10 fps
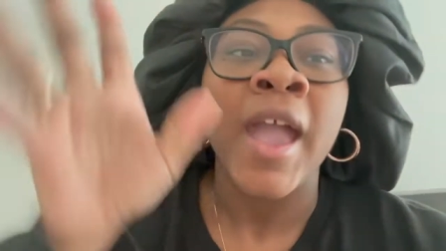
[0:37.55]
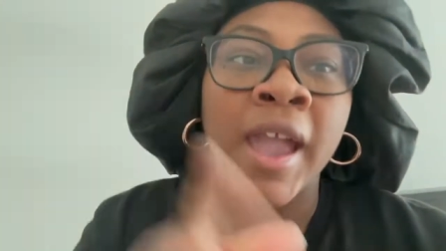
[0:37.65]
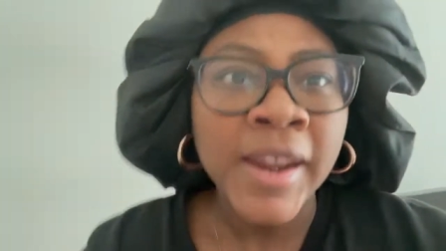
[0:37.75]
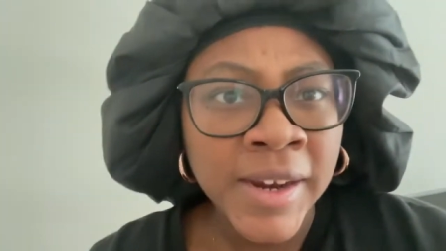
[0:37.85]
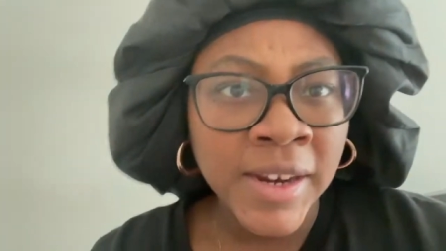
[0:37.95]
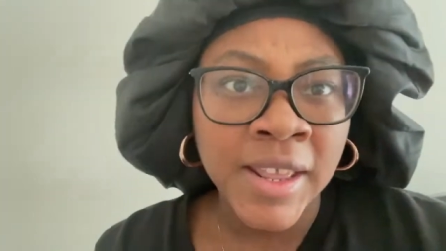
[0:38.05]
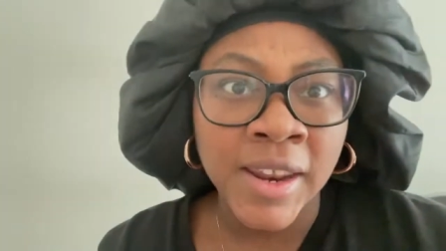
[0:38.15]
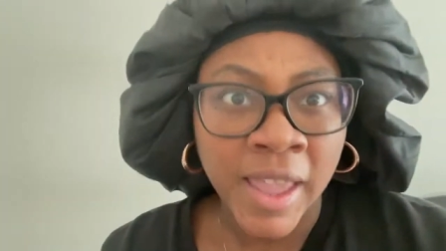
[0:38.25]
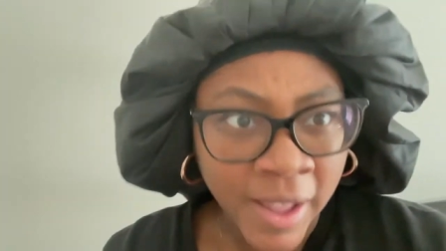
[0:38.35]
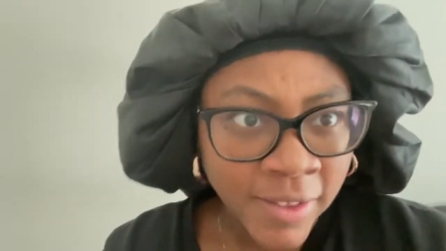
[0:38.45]
and I need to
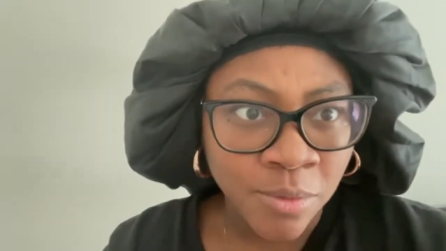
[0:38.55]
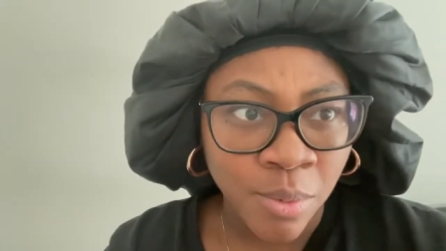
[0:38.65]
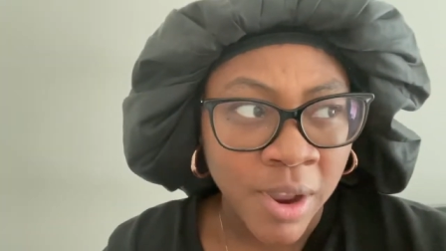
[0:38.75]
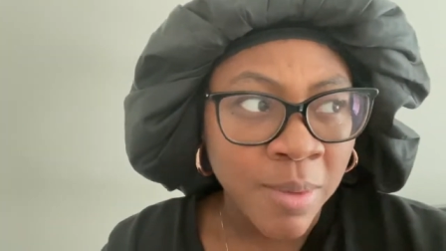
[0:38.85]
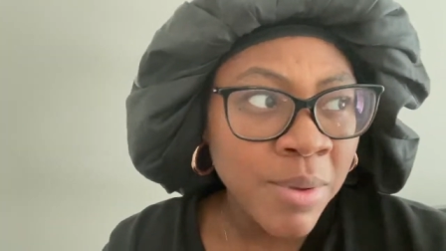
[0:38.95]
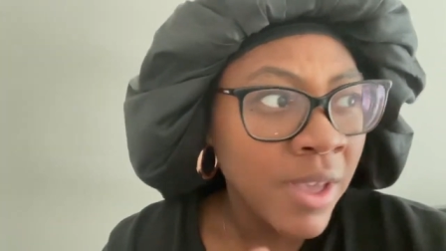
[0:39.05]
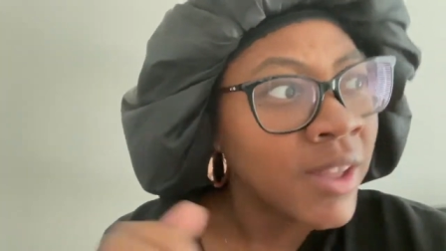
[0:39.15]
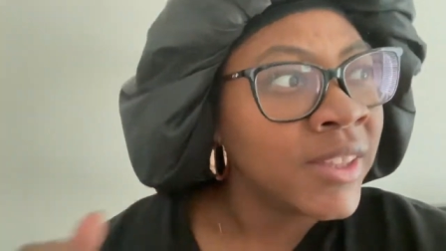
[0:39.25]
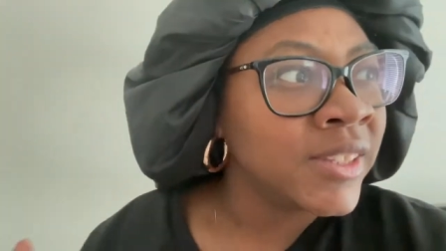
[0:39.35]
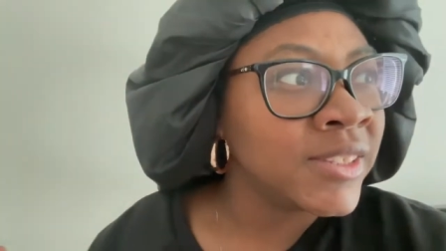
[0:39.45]
get ant spray
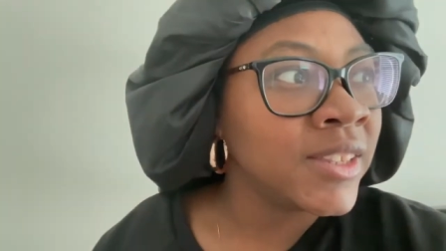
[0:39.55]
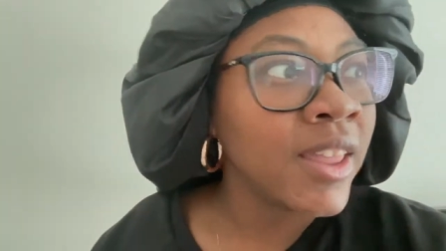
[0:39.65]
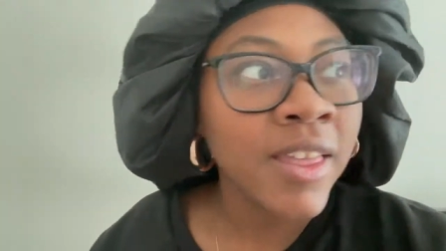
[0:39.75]
because